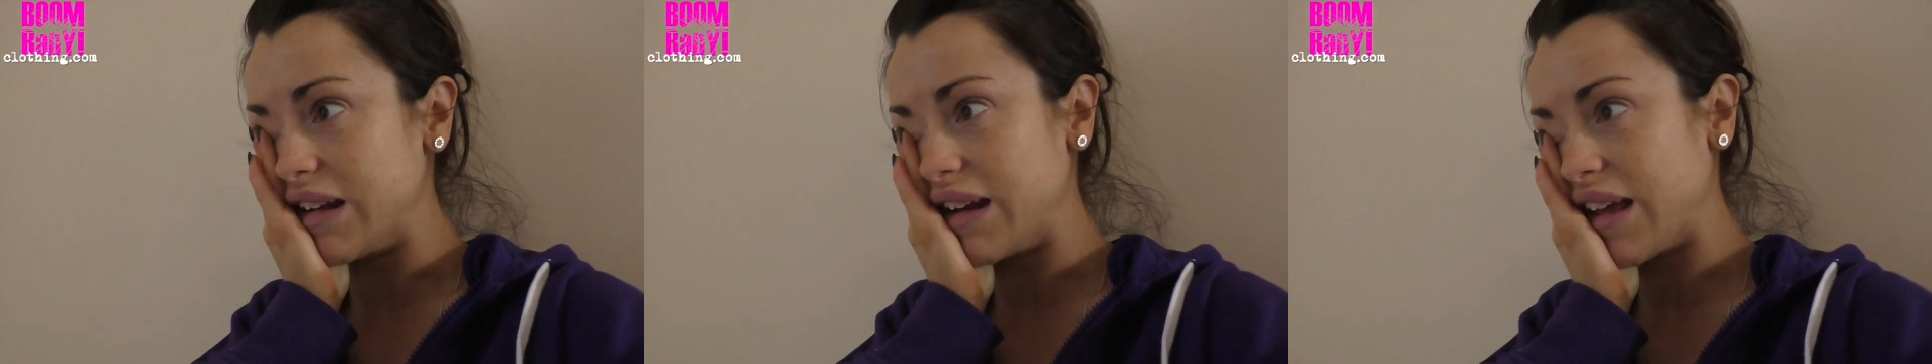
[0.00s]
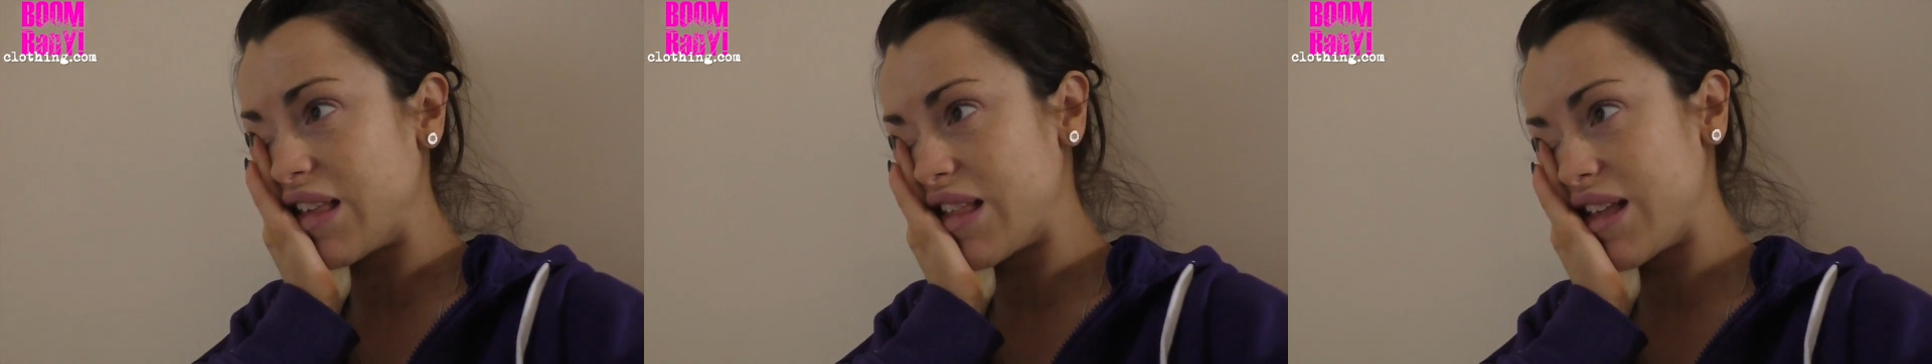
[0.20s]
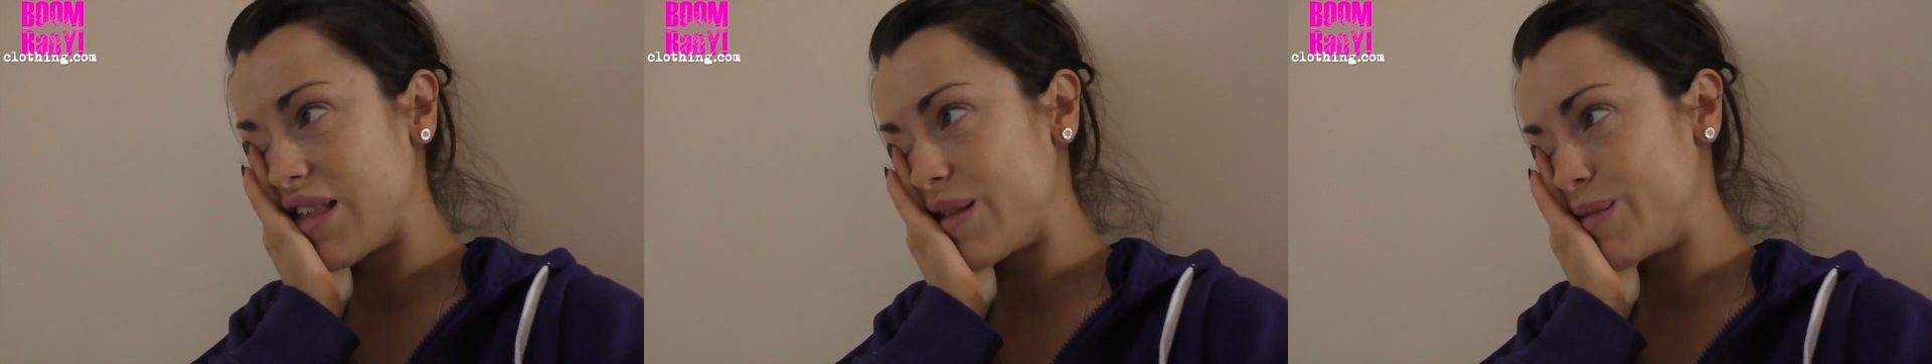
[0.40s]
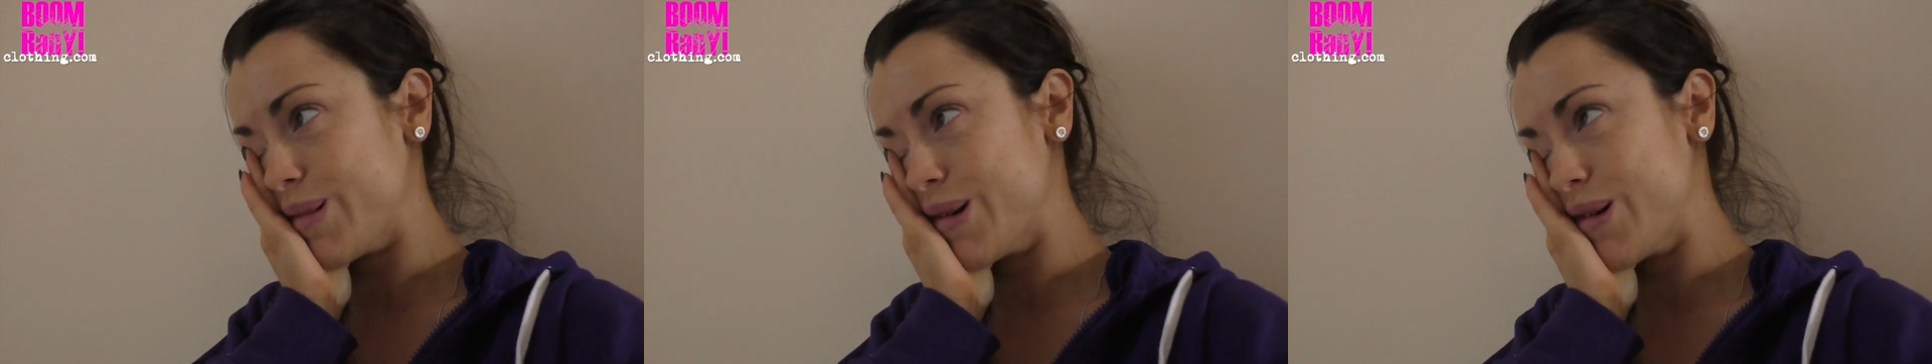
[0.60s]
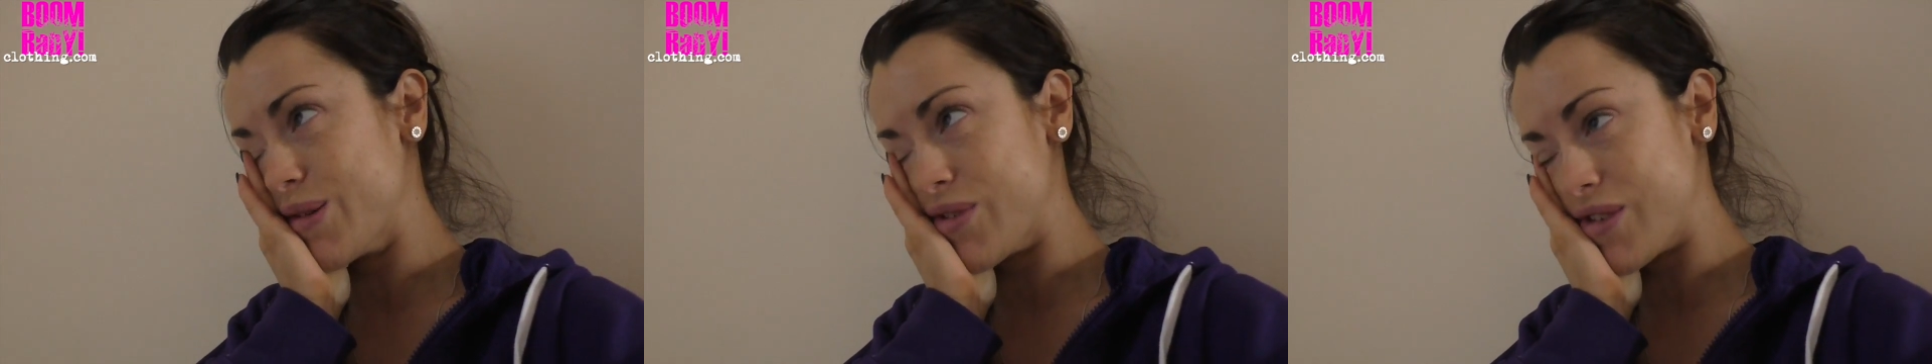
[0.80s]
Lex thinks I'm
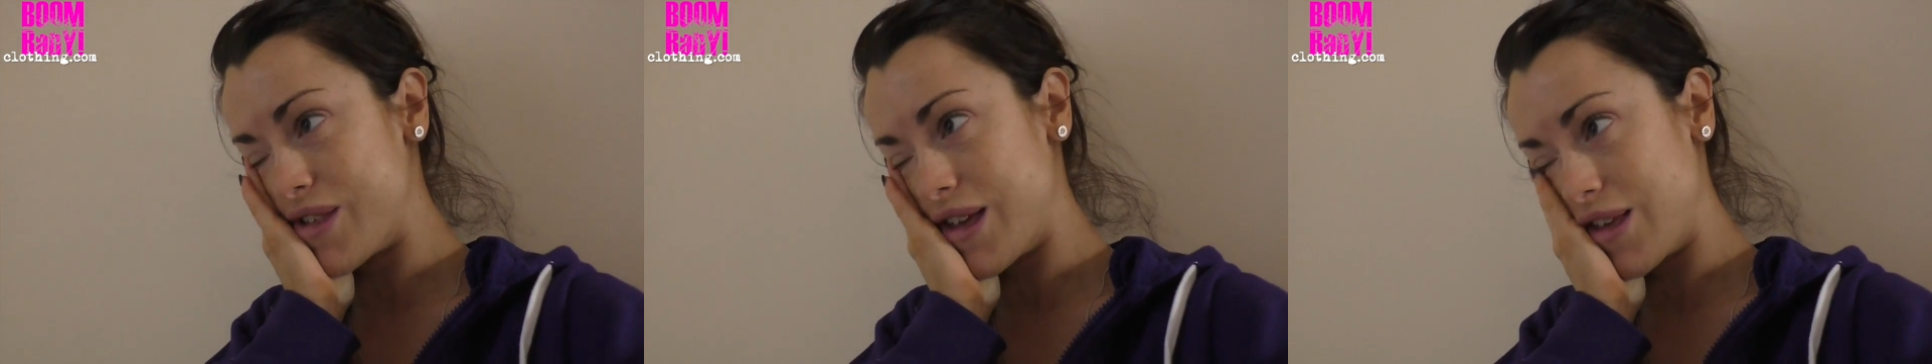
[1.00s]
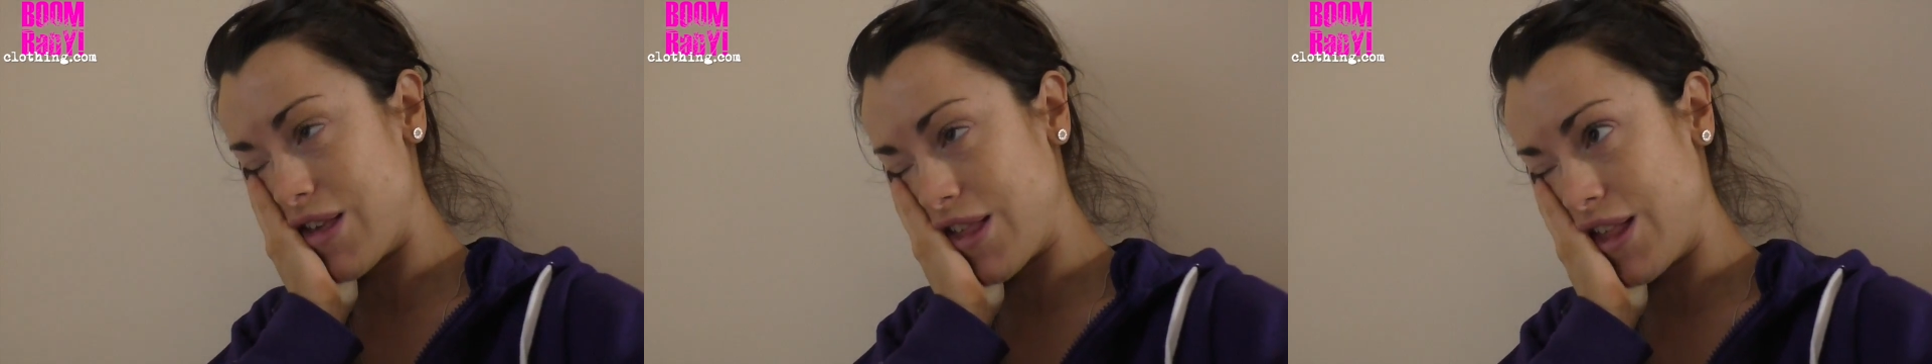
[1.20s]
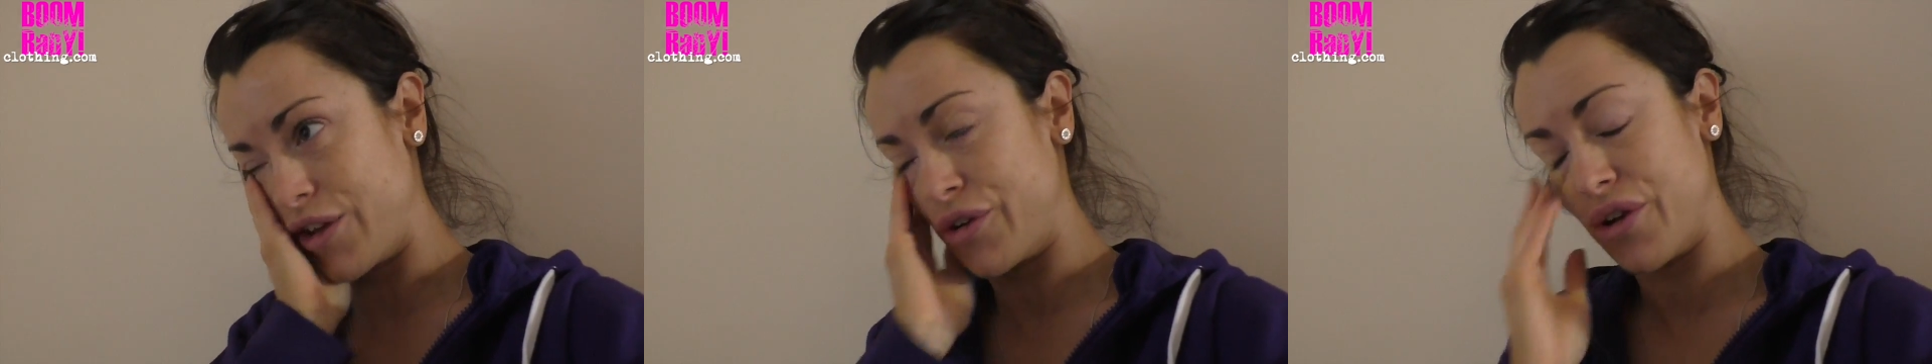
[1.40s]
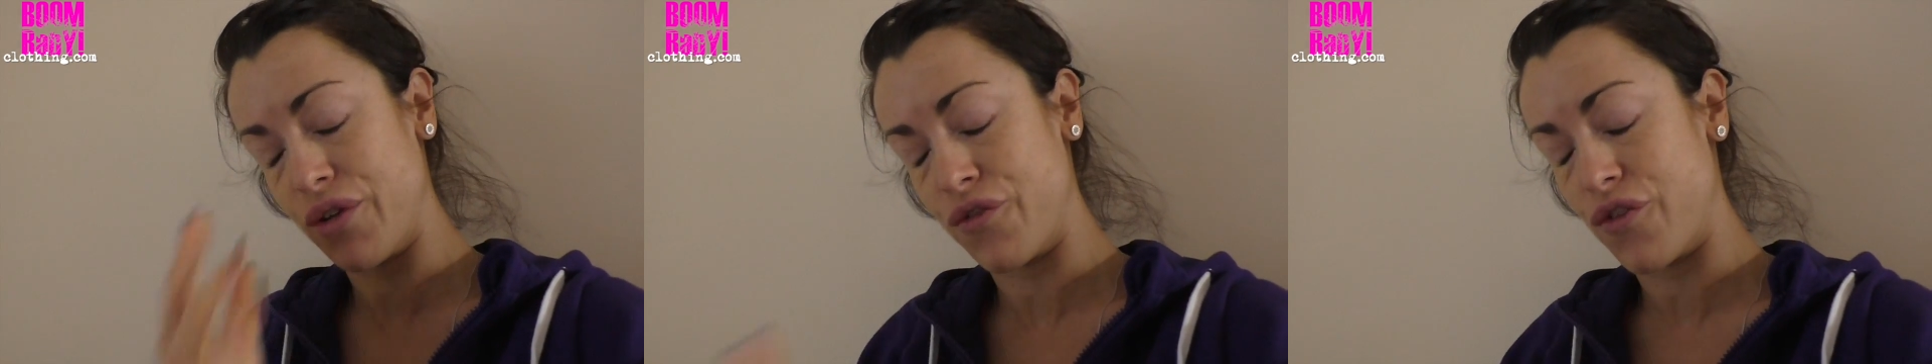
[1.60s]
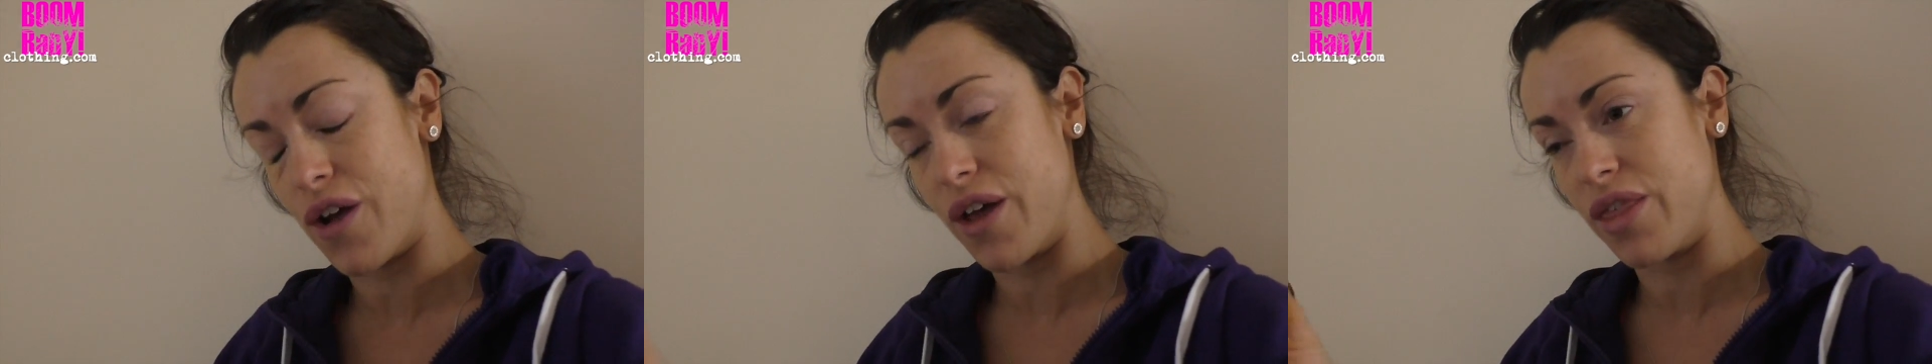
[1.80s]
gross because I just literally
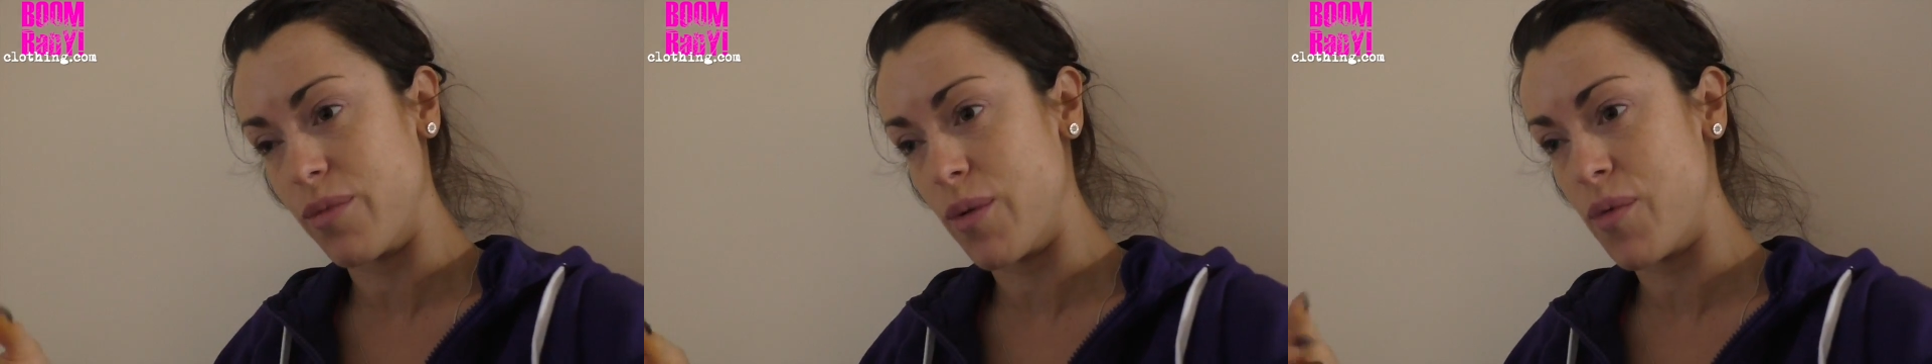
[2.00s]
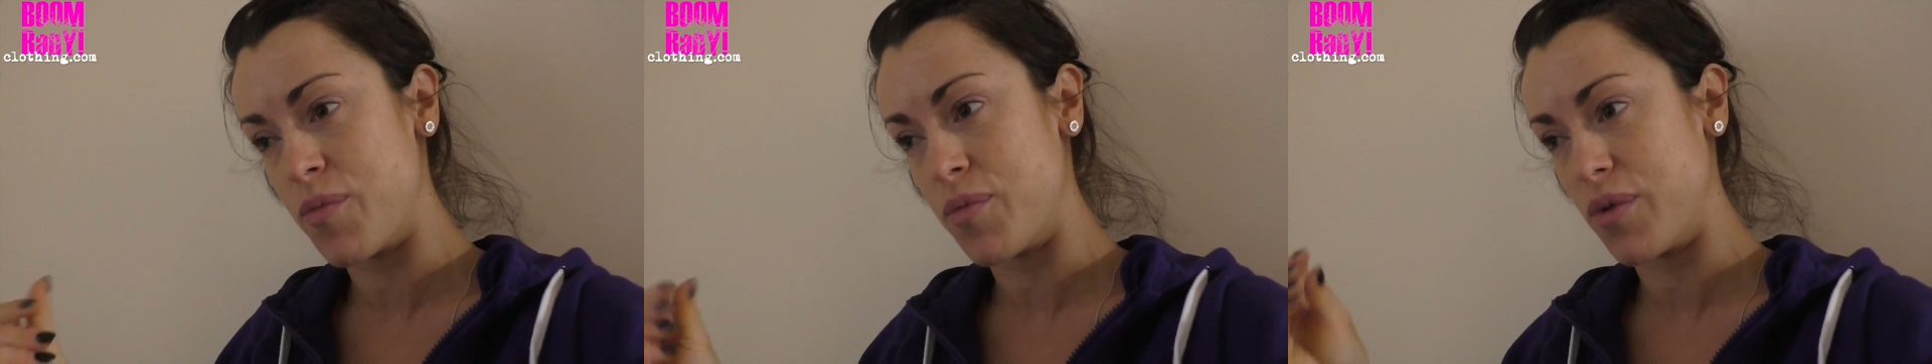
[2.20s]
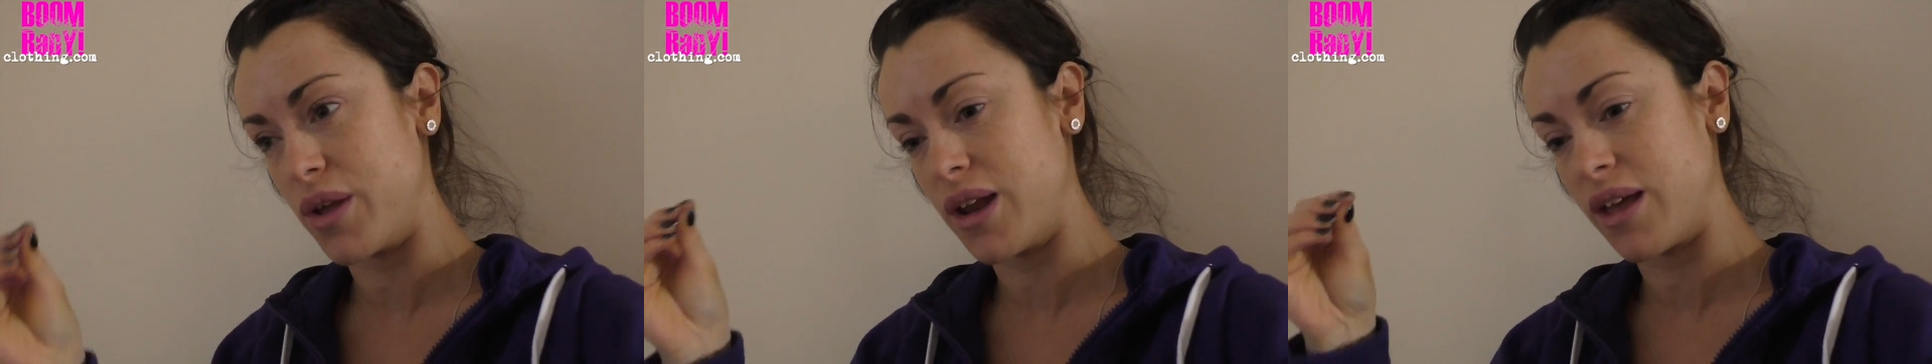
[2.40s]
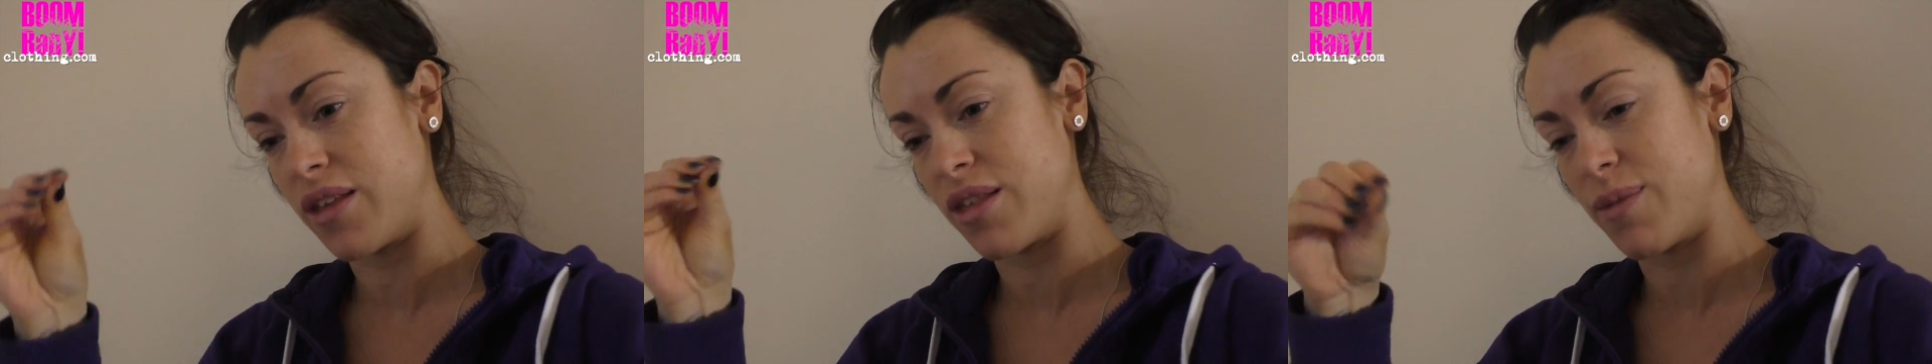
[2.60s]
fry them up with like